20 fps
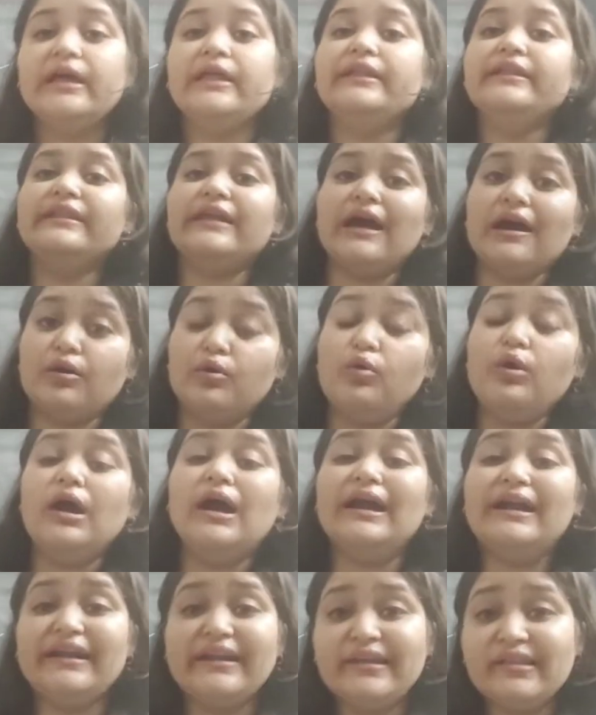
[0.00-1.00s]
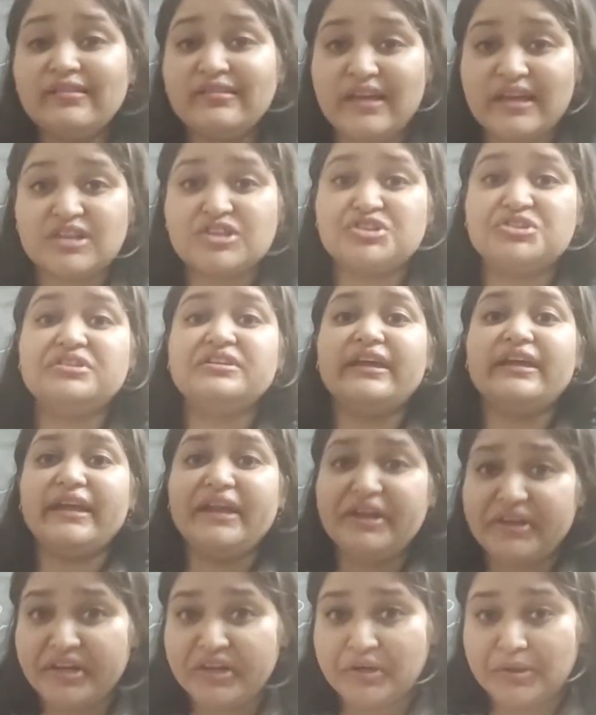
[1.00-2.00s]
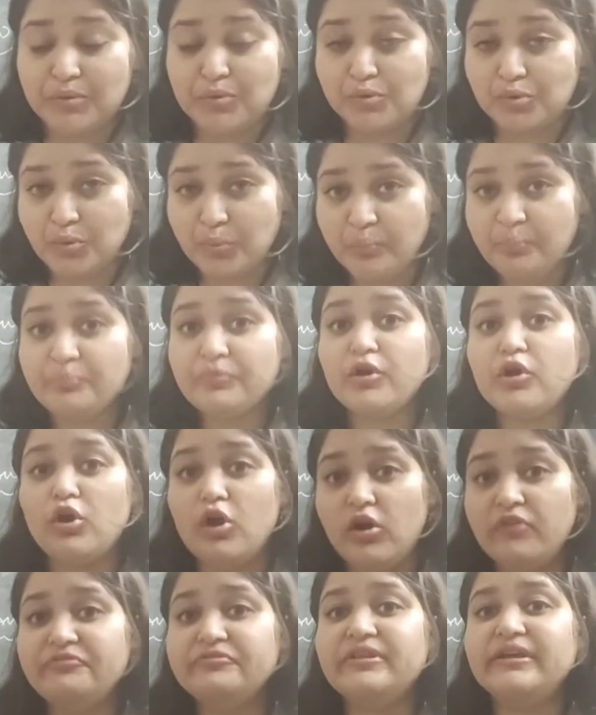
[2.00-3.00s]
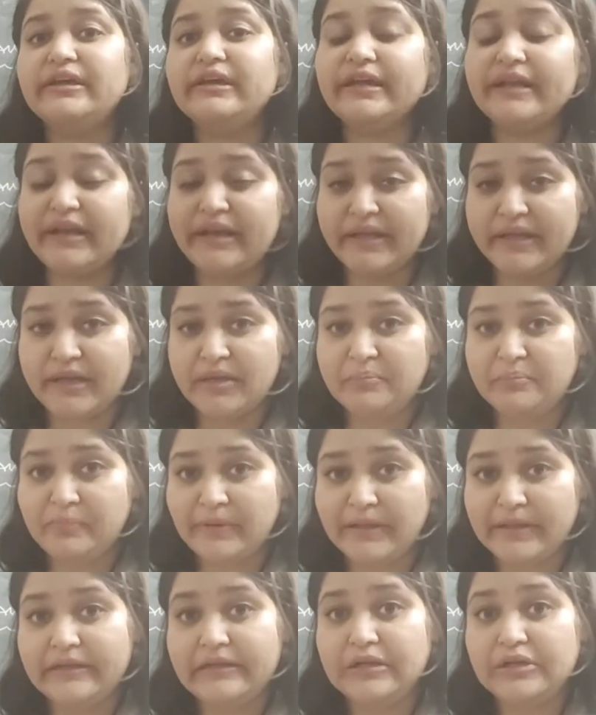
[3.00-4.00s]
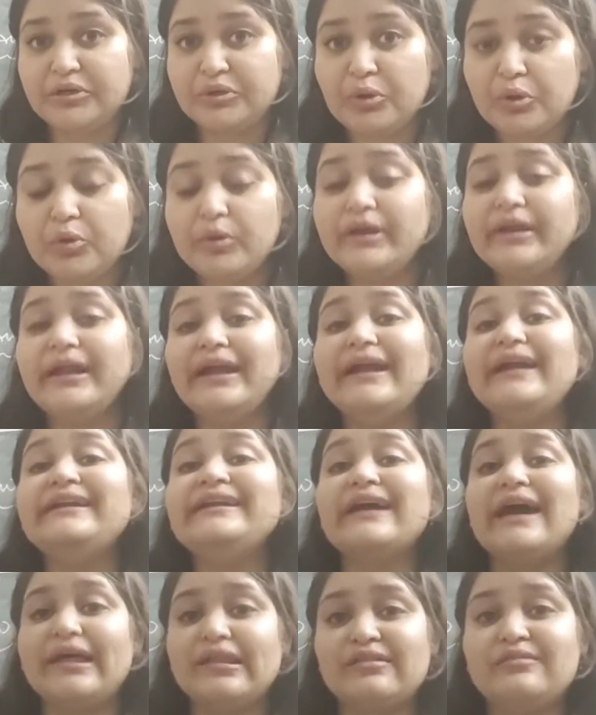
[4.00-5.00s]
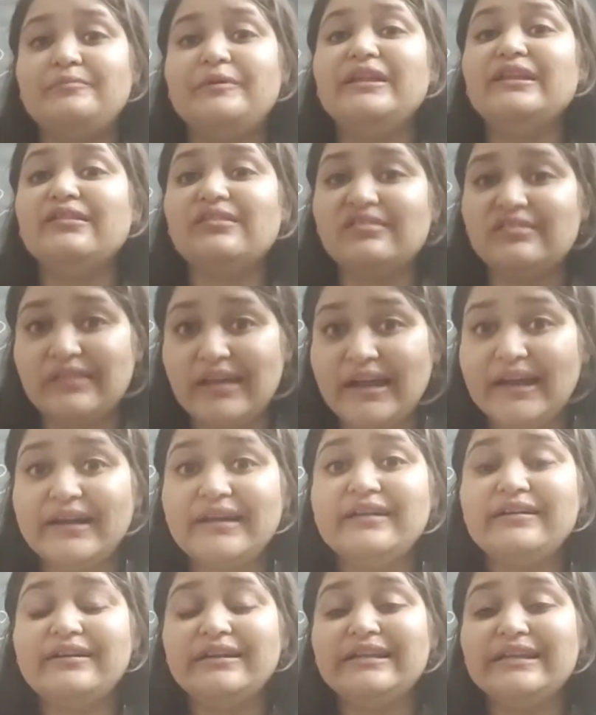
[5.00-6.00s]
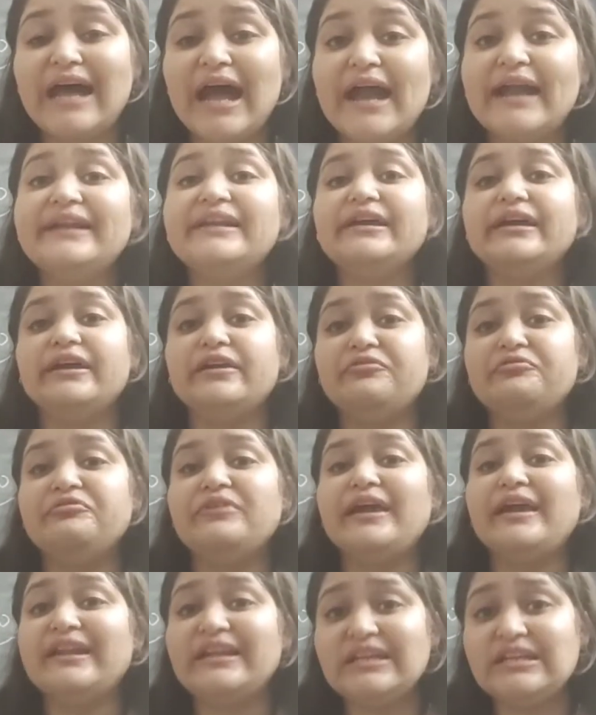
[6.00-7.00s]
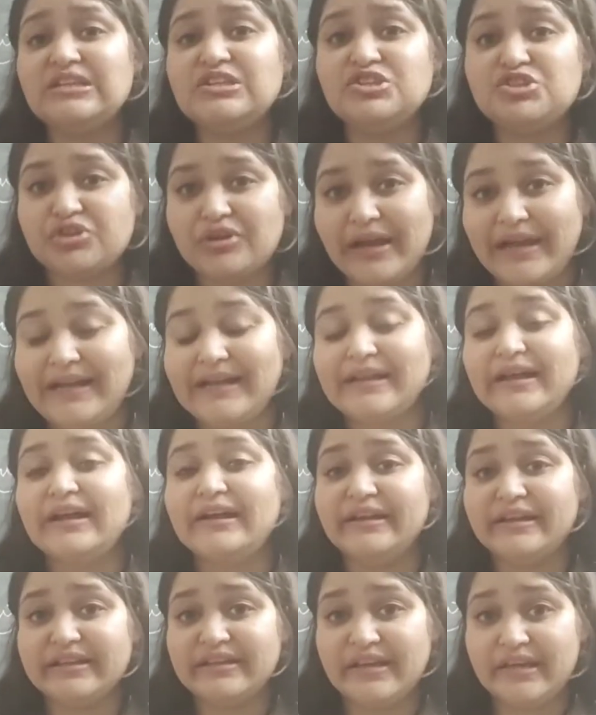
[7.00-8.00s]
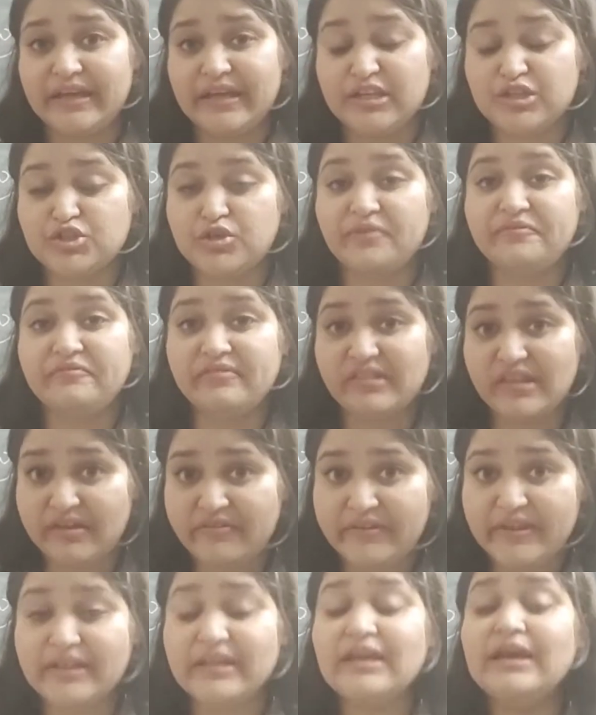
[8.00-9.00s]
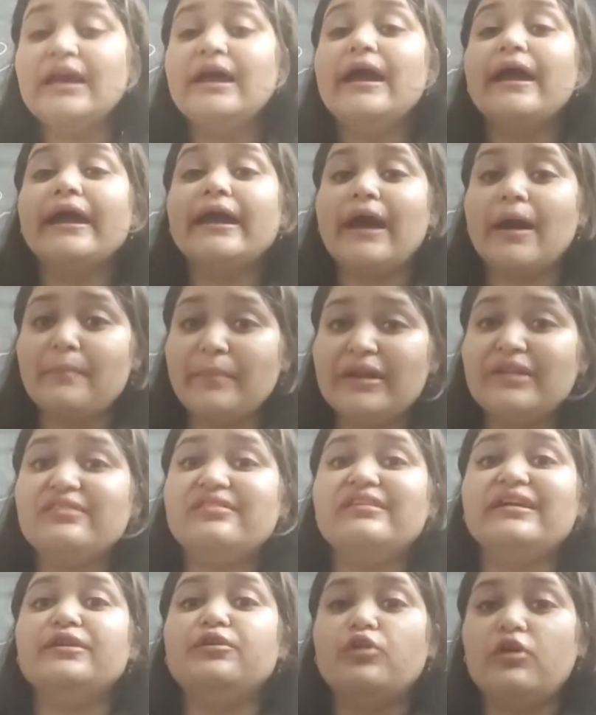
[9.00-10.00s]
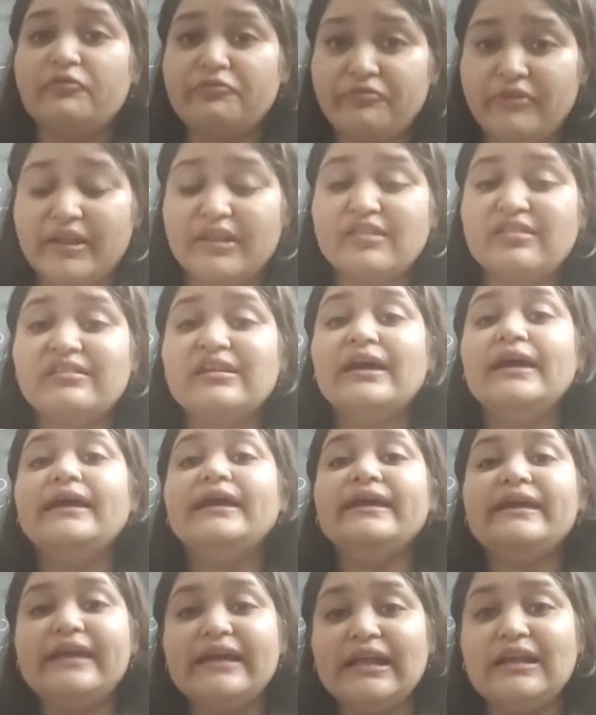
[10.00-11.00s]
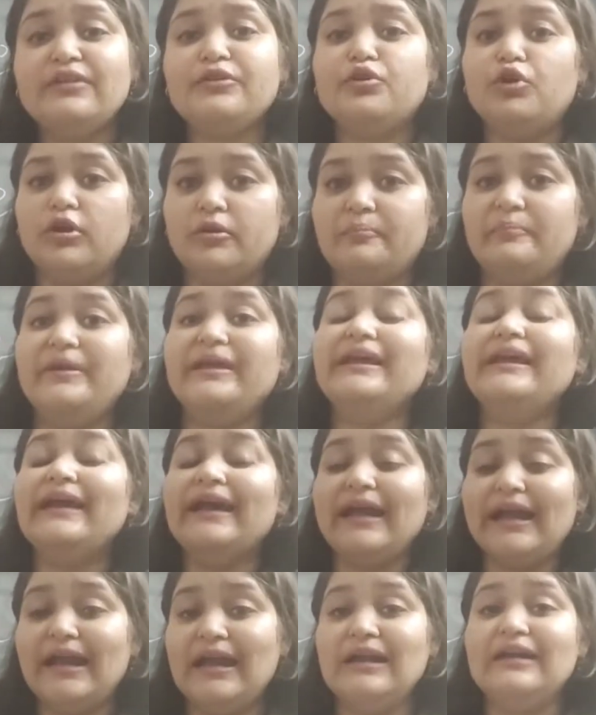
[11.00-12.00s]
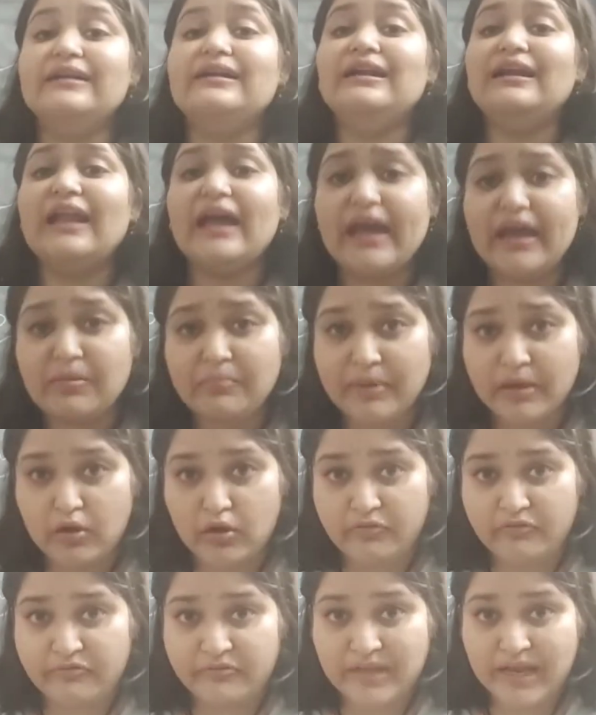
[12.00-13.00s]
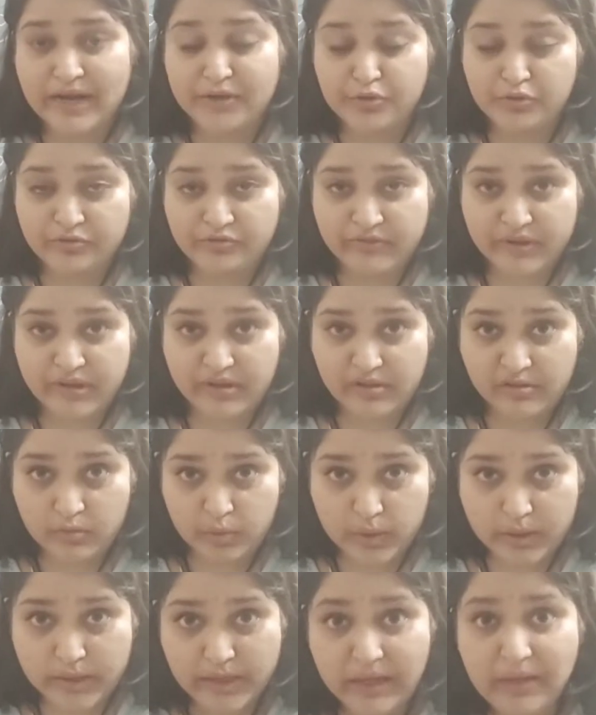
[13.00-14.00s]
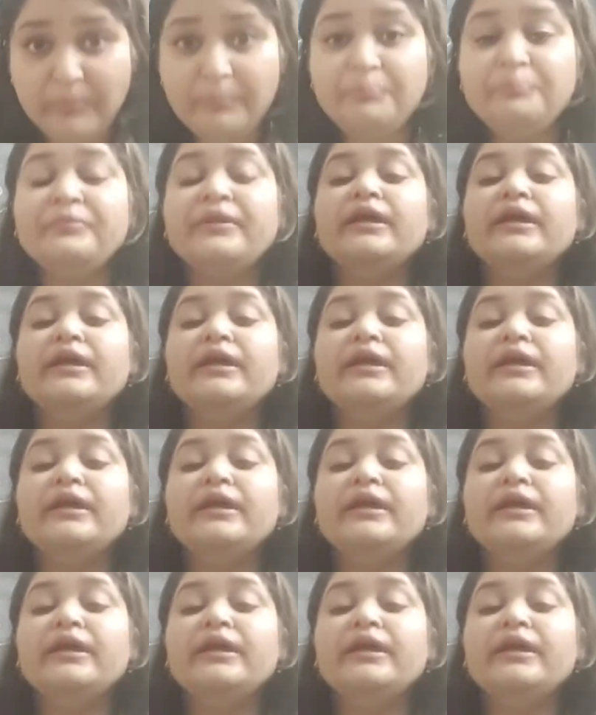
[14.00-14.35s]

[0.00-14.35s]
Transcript: Now, under section 82 of the Indian Penal Code, it has been said that if any child under the age of 7 commits an offence, he will not be held liable of that offence, okay.